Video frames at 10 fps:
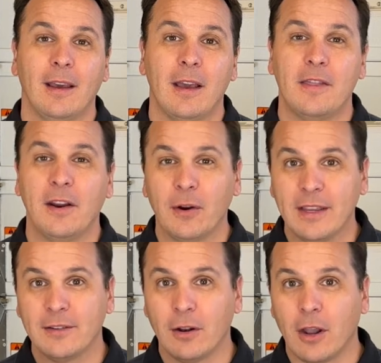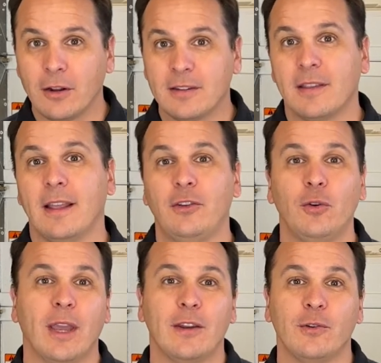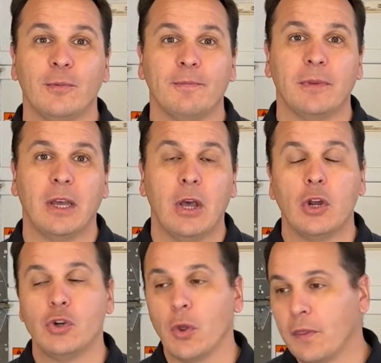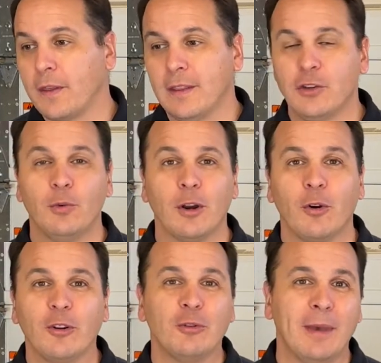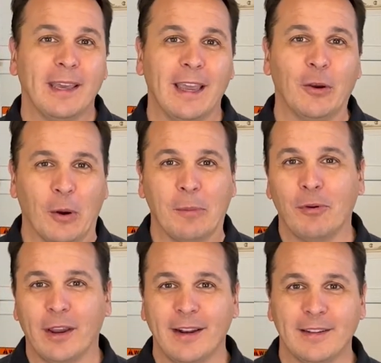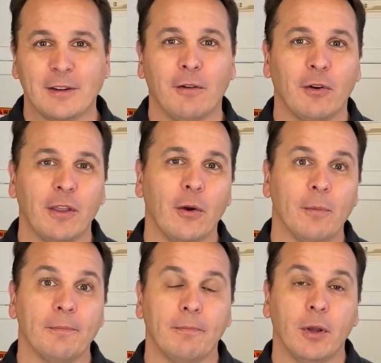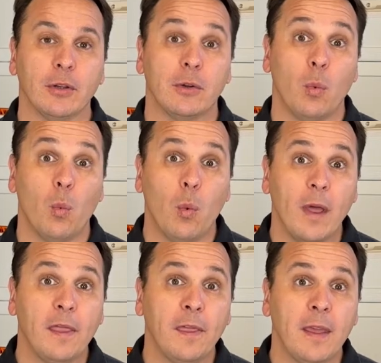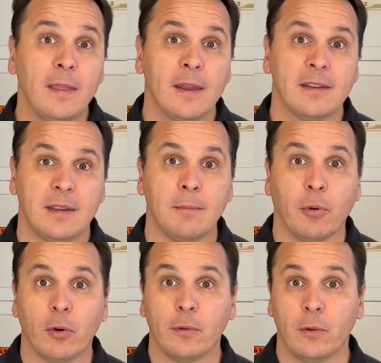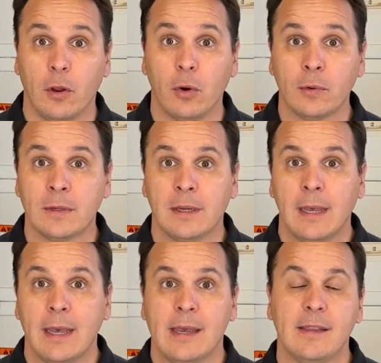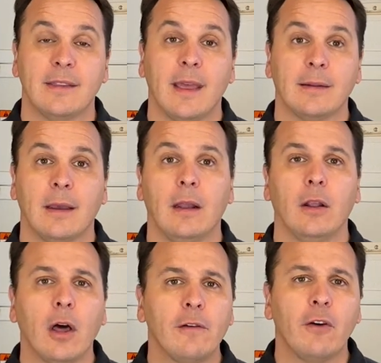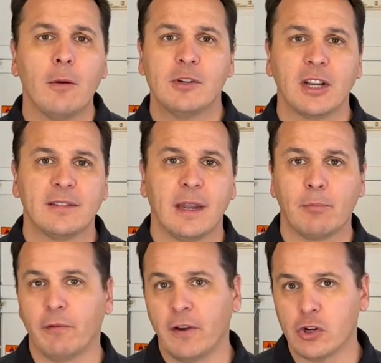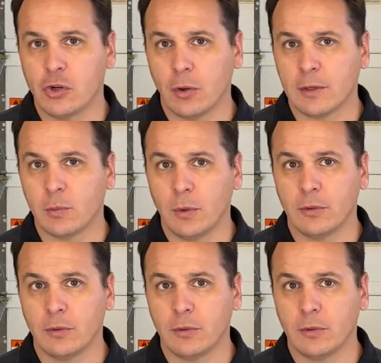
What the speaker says: There is a lot that you can do. Don't think that you are going to make a groundbreaking discovery though, but one thing that is important to note is that a lot of objects that professionals want to